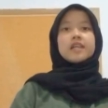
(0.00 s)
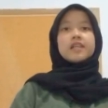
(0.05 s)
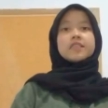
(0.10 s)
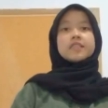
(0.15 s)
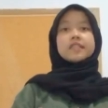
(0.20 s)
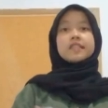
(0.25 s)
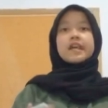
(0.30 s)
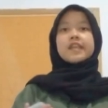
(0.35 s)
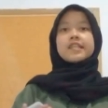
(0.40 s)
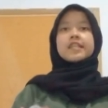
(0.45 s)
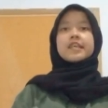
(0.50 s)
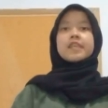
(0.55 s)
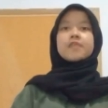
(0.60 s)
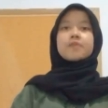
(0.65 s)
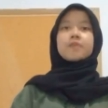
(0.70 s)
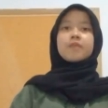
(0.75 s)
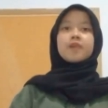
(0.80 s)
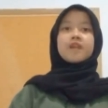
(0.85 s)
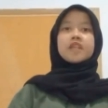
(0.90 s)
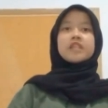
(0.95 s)
just as
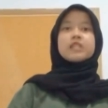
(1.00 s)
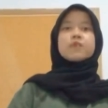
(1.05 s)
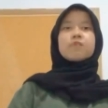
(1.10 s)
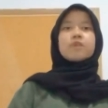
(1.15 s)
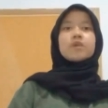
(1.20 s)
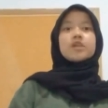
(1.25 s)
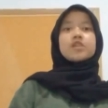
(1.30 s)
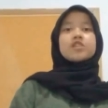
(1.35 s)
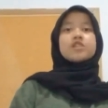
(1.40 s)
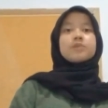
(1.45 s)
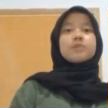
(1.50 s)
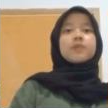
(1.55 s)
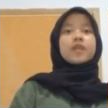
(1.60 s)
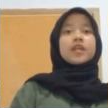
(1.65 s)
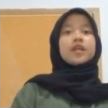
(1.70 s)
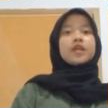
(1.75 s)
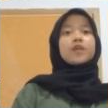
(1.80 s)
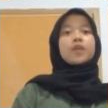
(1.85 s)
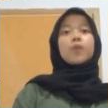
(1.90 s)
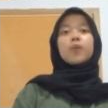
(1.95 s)
many speeches
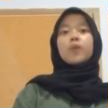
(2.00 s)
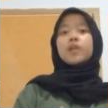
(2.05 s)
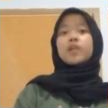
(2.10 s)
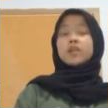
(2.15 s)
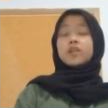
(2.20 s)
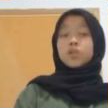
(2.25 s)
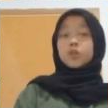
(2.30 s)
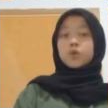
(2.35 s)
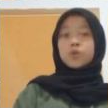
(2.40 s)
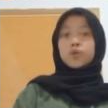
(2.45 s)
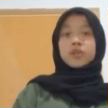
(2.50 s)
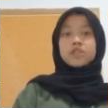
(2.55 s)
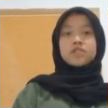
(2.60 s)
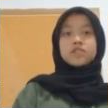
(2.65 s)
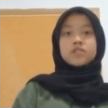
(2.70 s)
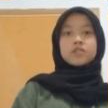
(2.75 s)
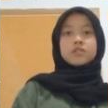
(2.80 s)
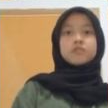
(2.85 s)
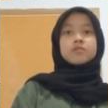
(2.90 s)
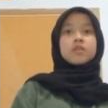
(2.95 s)
begin with a
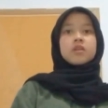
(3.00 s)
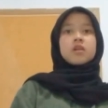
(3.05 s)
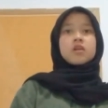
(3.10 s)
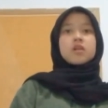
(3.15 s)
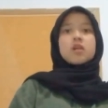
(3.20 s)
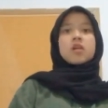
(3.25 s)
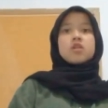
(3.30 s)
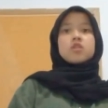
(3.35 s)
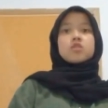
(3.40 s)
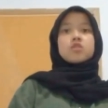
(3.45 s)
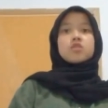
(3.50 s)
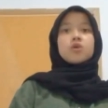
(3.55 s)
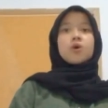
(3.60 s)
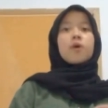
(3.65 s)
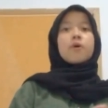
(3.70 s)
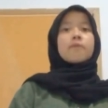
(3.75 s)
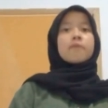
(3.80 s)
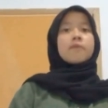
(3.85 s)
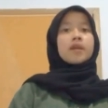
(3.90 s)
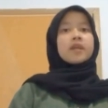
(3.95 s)
question, so
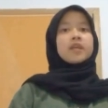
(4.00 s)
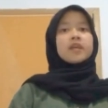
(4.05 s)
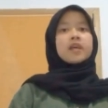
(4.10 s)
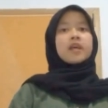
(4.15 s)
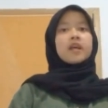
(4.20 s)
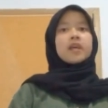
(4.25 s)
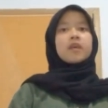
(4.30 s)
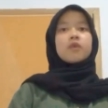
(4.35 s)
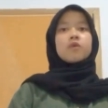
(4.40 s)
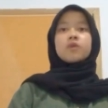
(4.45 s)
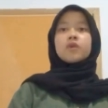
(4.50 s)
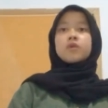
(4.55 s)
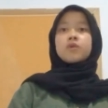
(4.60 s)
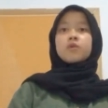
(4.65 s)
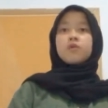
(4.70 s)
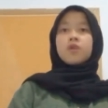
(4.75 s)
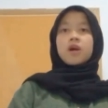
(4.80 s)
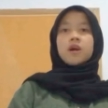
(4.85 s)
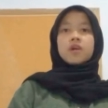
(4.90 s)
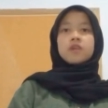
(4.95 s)
many end with
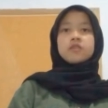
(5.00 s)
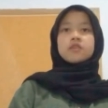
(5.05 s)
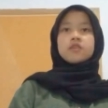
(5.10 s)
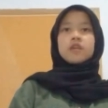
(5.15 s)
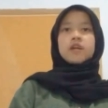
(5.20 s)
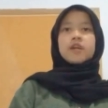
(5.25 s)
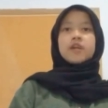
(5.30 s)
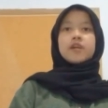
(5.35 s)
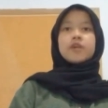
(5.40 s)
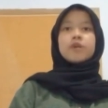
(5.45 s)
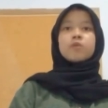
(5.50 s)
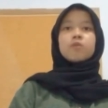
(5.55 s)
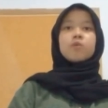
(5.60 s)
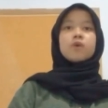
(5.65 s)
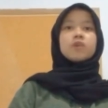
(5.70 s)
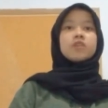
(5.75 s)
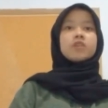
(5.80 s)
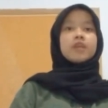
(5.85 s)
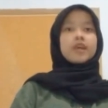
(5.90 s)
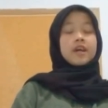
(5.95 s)
one. In
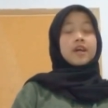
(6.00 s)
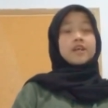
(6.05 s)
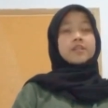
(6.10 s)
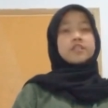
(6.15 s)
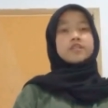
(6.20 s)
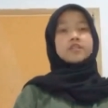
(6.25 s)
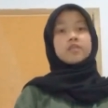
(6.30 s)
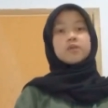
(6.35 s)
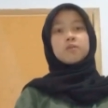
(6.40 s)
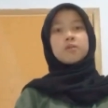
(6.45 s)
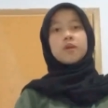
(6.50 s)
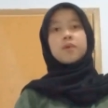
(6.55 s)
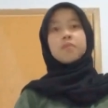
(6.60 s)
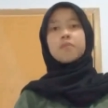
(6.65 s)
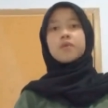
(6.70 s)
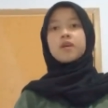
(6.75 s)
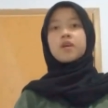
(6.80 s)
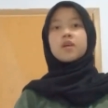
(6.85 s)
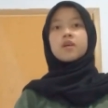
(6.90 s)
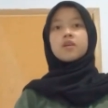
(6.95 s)
both cases,
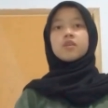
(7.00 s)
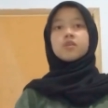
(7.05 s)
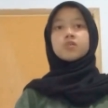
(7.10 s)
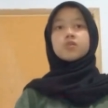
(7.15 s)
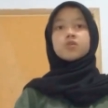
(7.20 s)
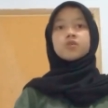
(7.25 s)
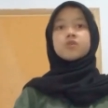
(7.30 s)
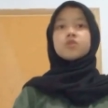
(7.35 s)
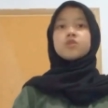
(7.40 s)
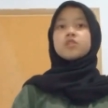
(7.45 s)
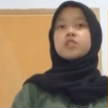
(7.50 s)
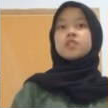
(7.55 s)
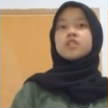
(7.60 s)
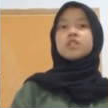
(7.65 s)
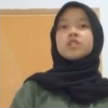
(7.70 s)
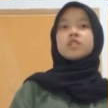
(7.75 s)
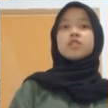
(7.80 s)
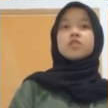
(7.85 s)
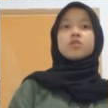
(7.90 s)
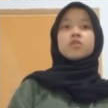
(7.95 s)
remember to
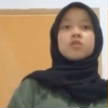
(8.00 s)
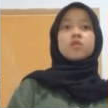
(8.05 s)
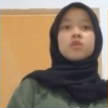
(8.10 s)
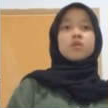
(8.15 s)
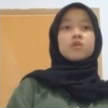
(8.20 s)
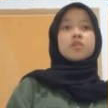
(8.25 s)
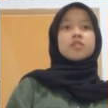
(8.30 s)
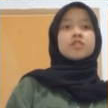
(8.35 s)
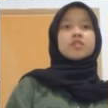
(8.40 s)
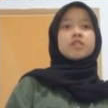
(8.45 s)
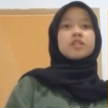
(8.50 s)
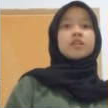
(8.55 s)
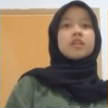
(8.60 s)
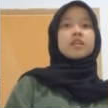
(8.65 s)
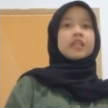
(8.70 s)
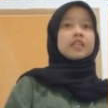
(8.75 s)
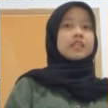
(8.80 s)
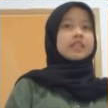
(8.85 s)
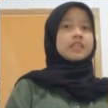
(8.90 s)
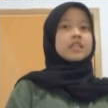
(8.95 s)
take the question
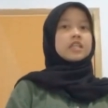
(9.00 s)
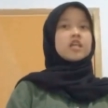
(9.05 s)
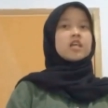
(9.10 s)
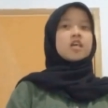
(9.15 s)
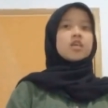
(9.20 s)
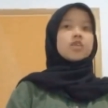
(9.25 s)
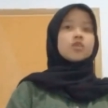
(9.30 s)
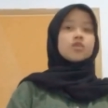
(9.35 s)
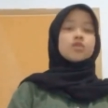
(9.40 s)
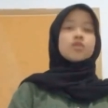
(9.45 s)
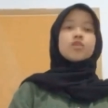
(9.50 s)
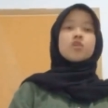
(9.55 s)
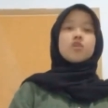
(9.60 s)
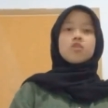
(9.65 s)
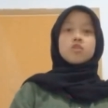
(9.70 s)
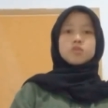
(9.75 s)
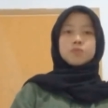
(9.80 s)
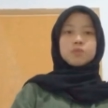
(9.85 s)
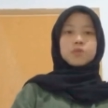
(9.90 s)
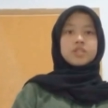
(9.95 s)
clearly to your
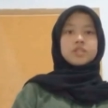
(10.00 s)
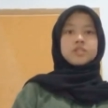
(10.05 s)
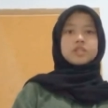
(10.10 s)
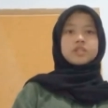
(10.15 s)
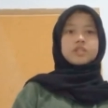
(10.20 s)
speech.